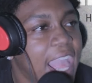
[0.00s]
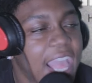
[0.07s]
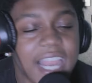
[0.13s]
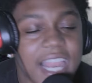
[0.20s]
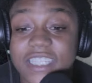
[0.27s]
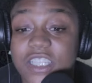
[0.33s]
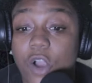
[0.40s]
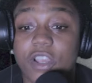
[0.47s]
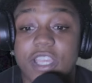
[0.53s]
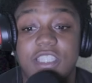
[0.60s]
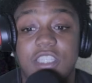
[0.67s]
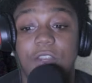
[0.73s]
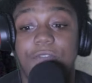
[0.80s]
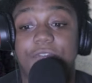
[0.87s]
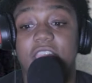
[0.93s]
Let's go and get to
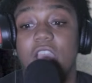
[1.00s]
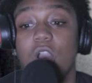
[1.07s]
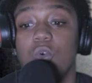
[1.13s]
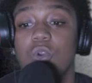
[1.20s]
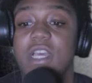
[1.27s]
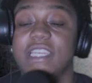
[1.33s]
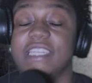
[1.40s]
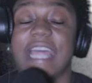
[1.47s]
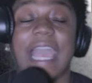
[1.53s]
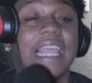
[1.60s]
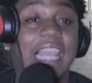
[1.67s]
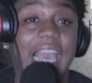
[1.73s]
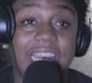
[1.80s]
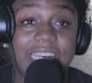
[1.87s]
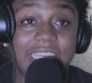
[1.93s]
the video.
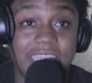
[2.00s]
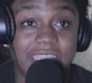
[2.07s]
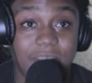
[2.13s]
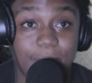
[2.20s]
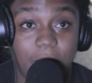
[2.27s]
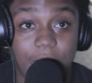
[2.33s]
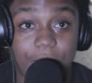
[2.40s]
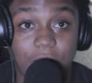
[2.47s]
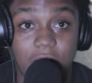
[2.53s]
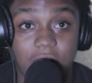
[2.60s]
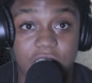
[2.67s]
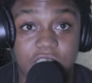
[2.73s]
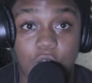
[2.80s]
Daylyt in this motherfucker.